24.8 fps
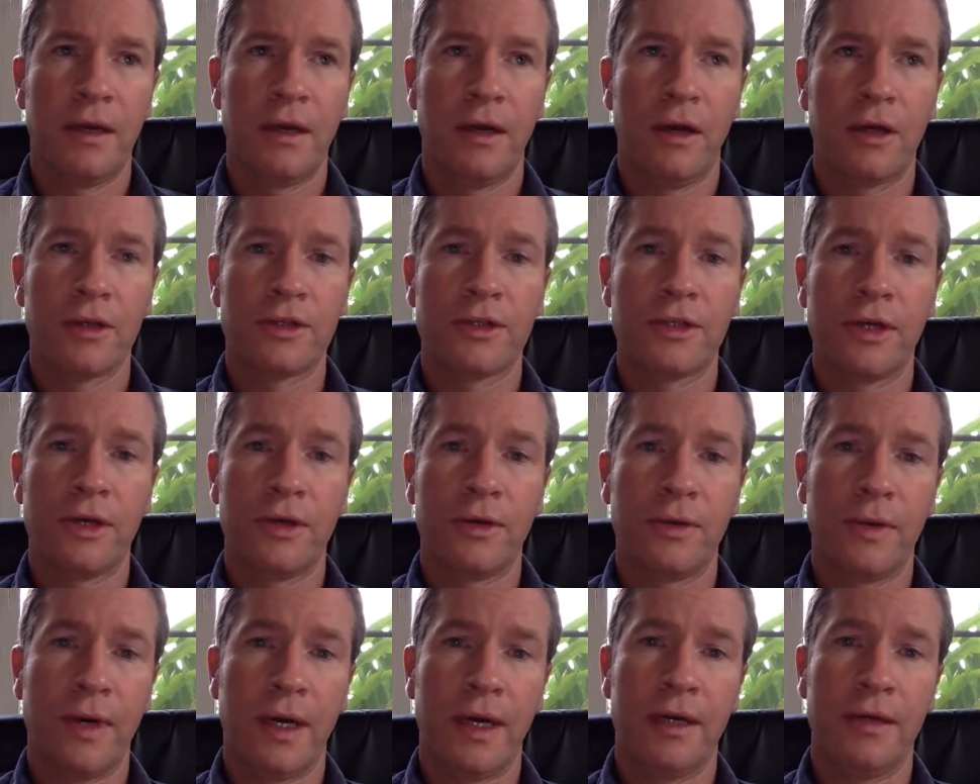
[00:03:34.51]

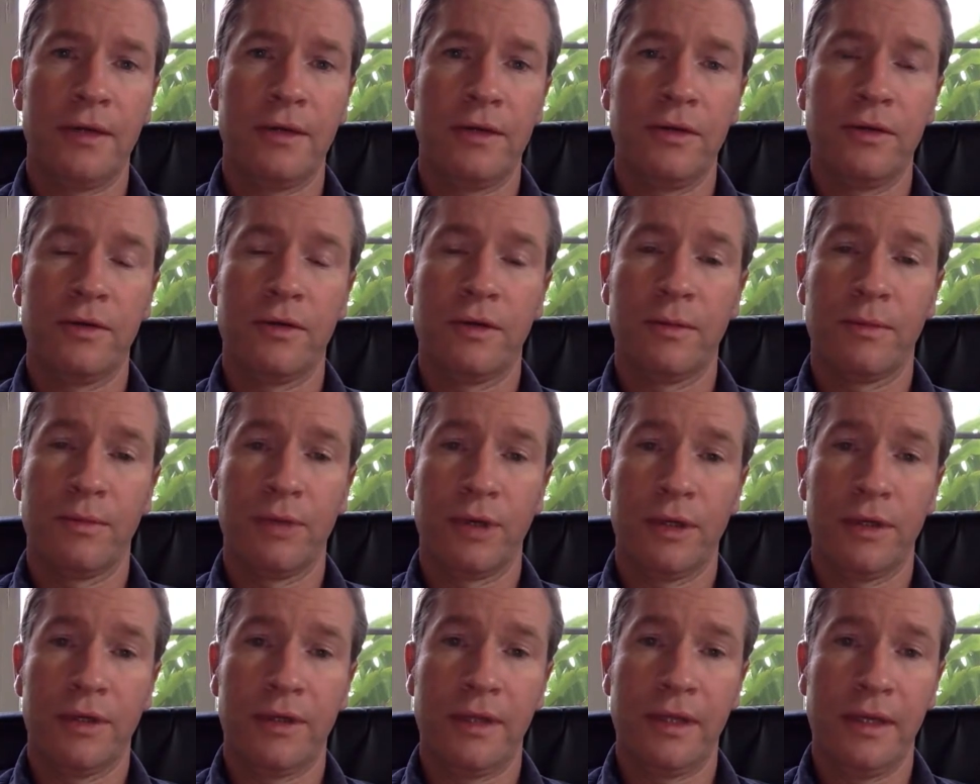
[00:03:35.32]
Also, you can
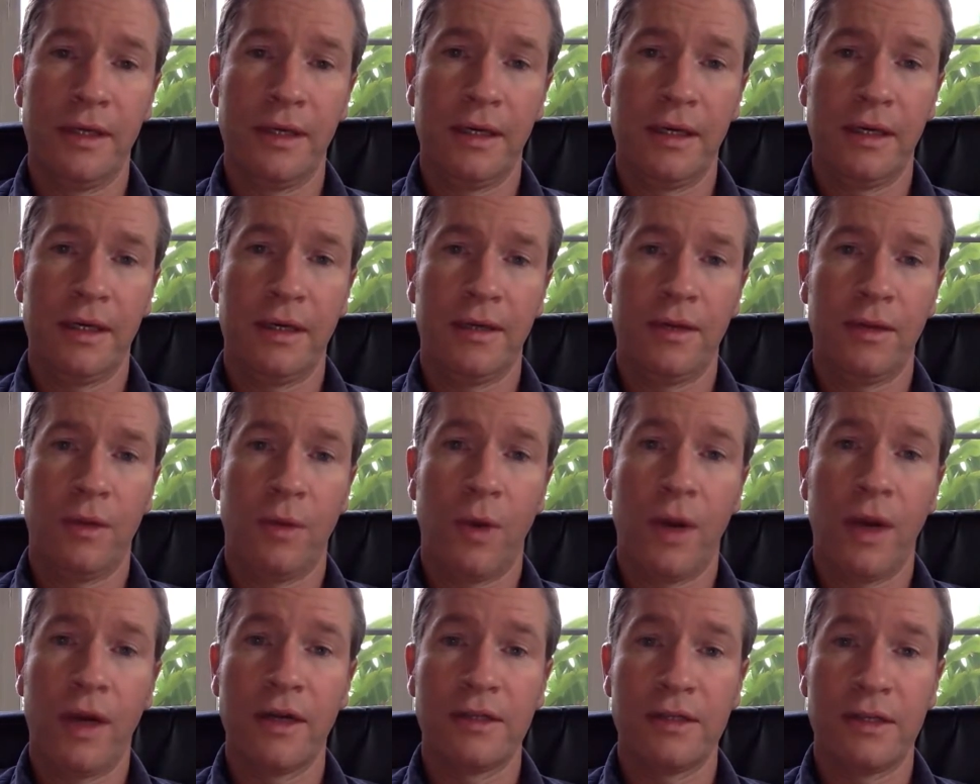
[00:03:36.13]
put the
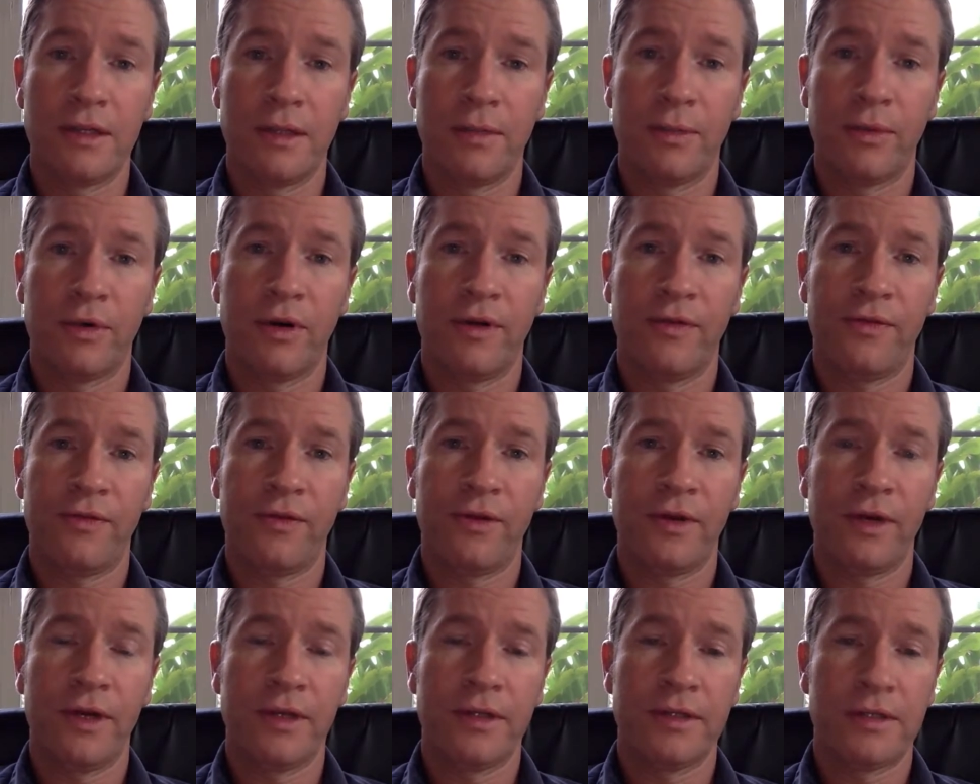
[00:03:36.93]
wires in the
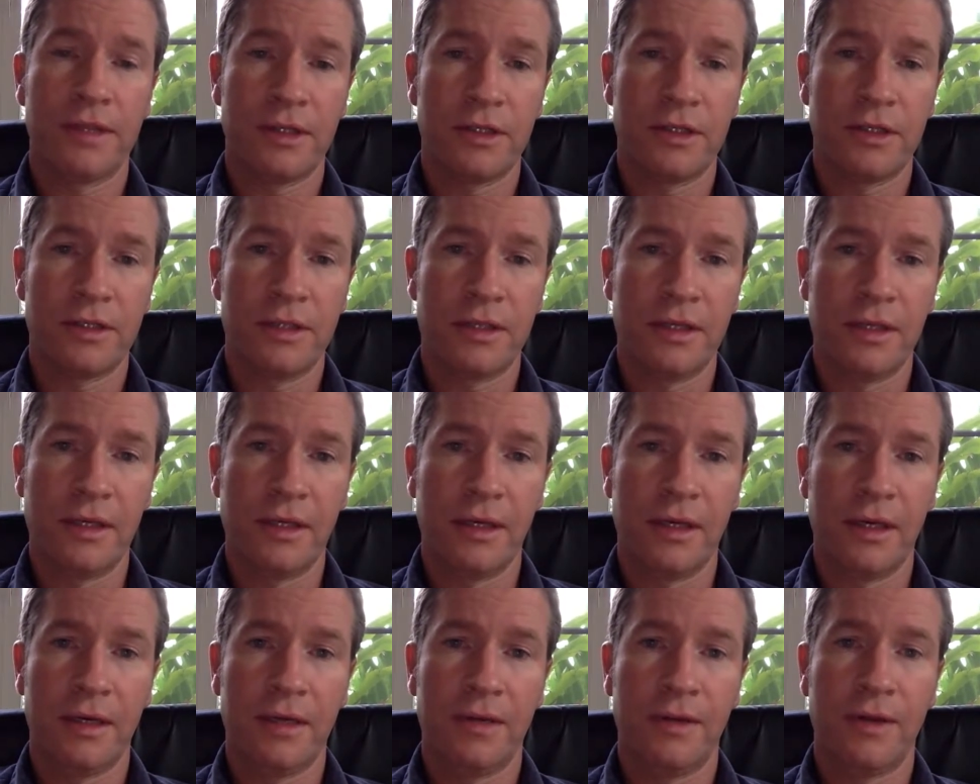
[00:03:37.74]
periphery, such as
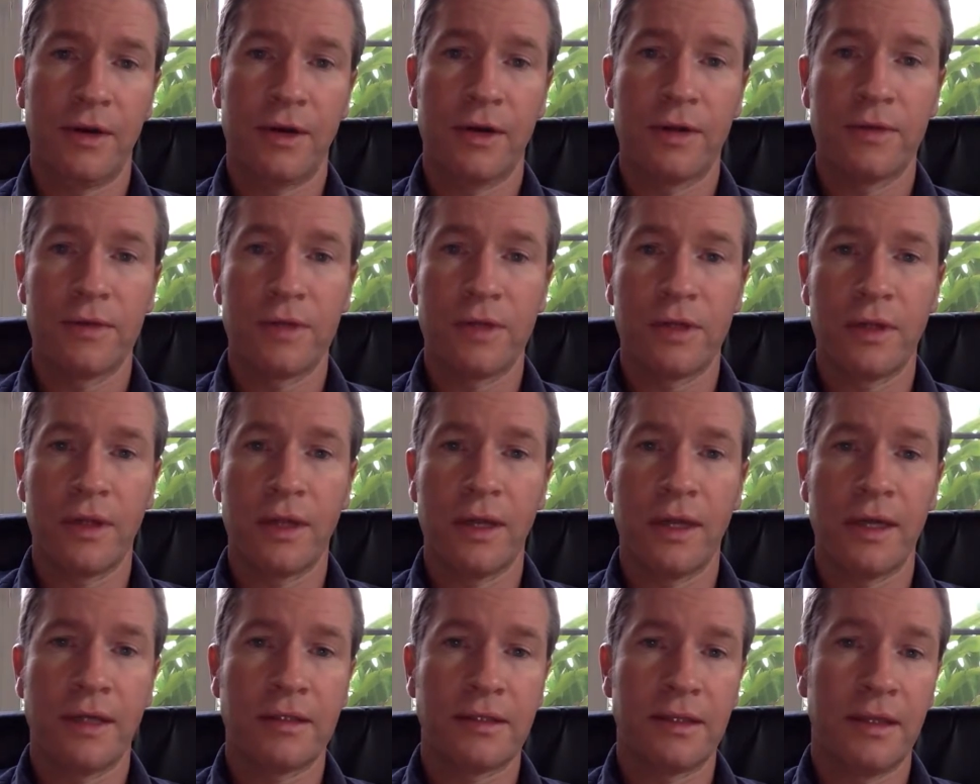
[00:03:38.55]
the arms or
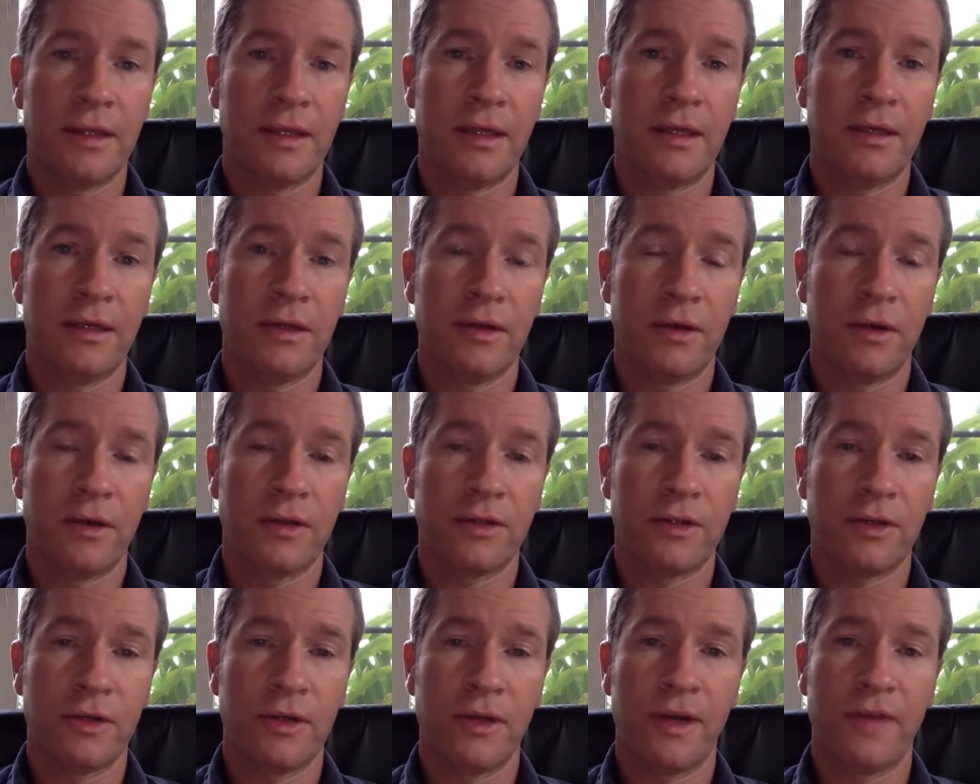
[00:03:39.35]
legs, and then
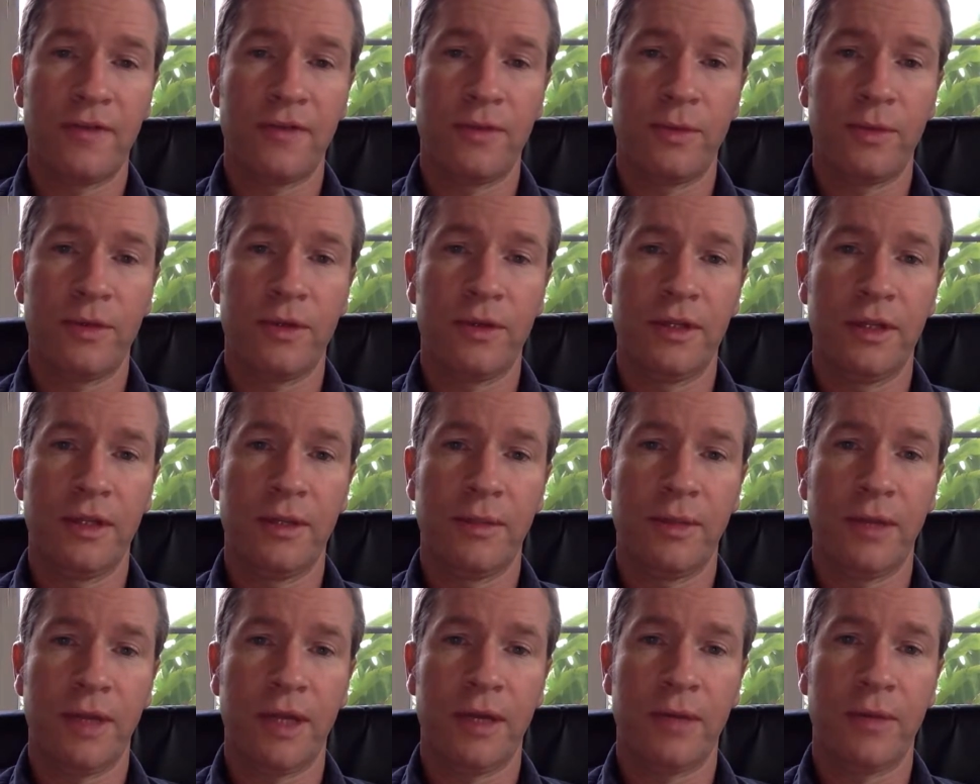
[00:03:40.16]
also you have to put the
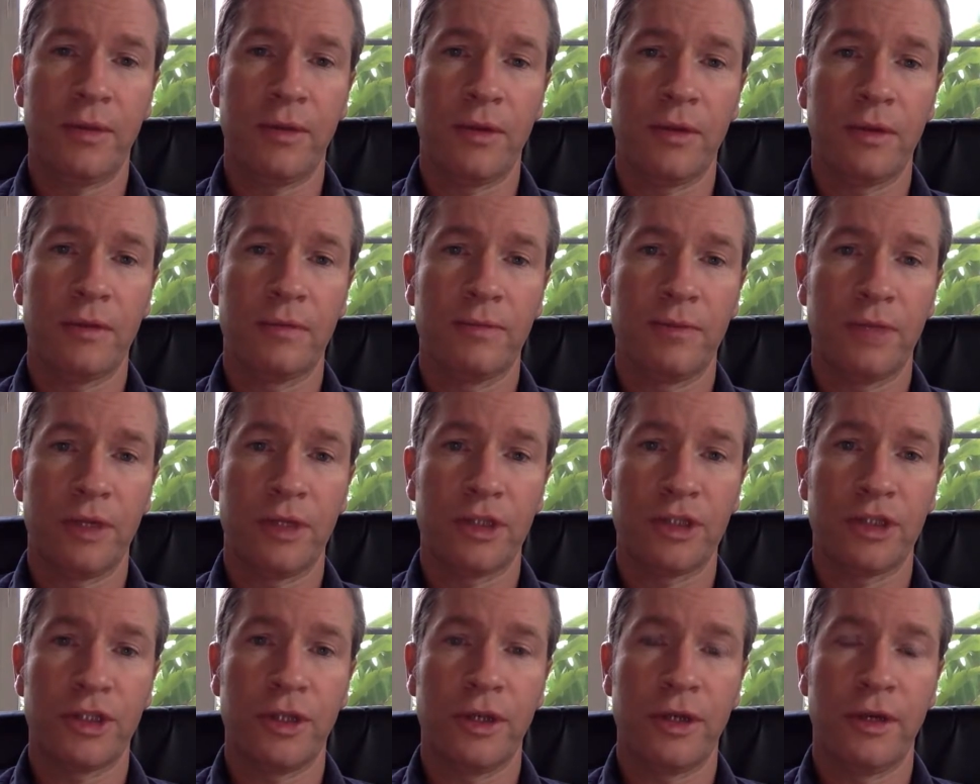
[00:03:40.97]
implantable
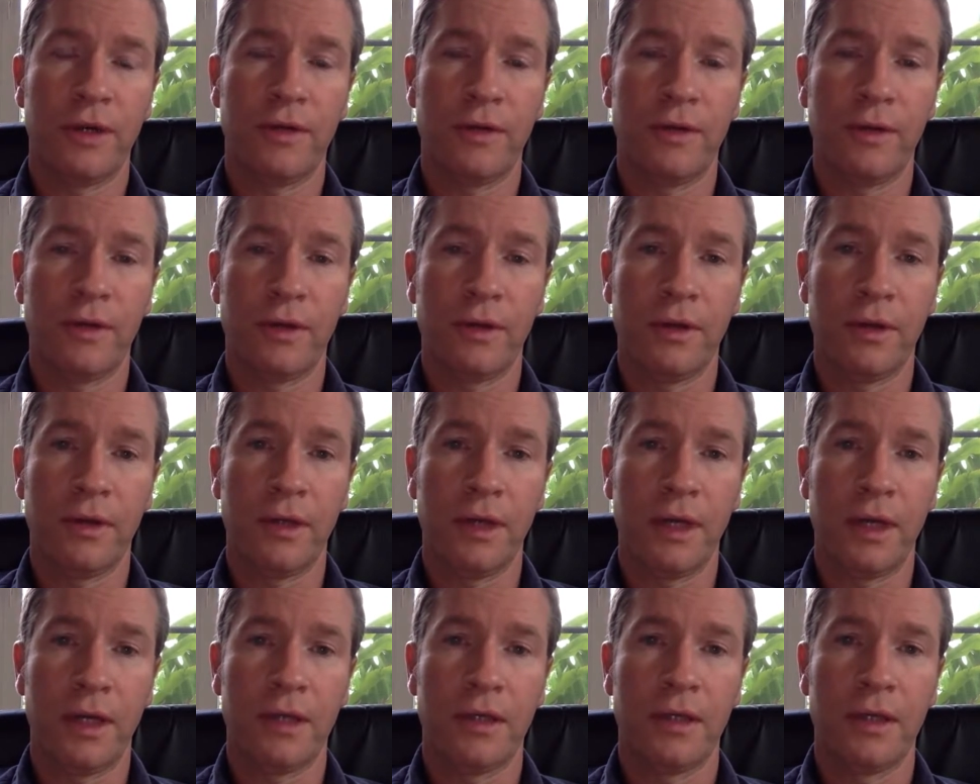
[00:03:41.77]
pulse generator, the
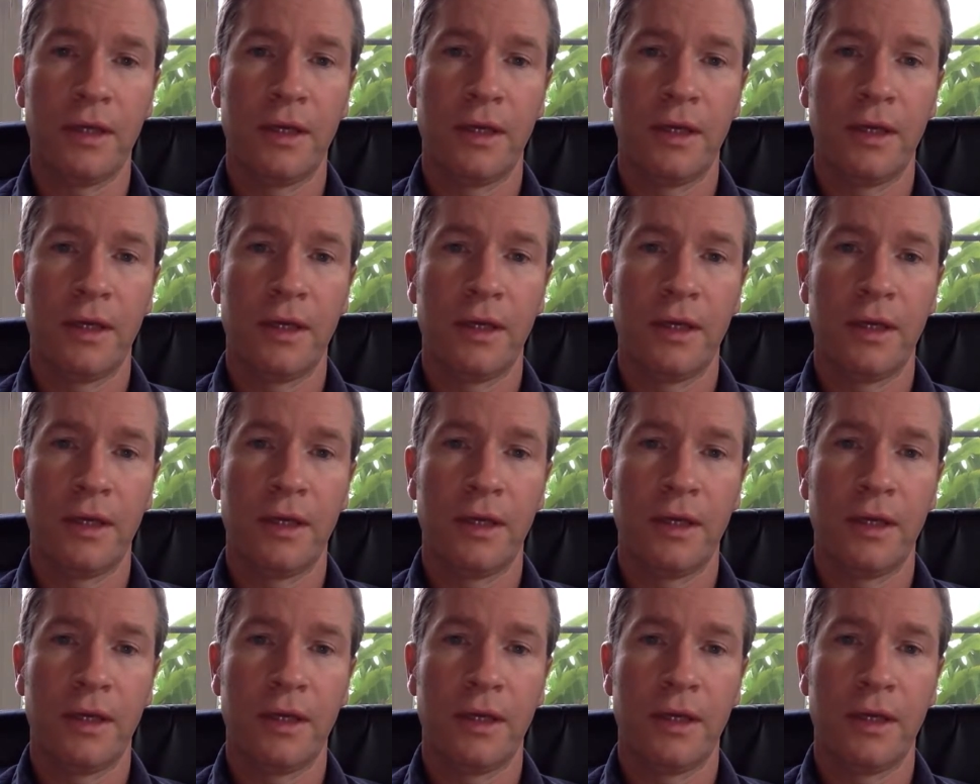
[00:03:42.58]
little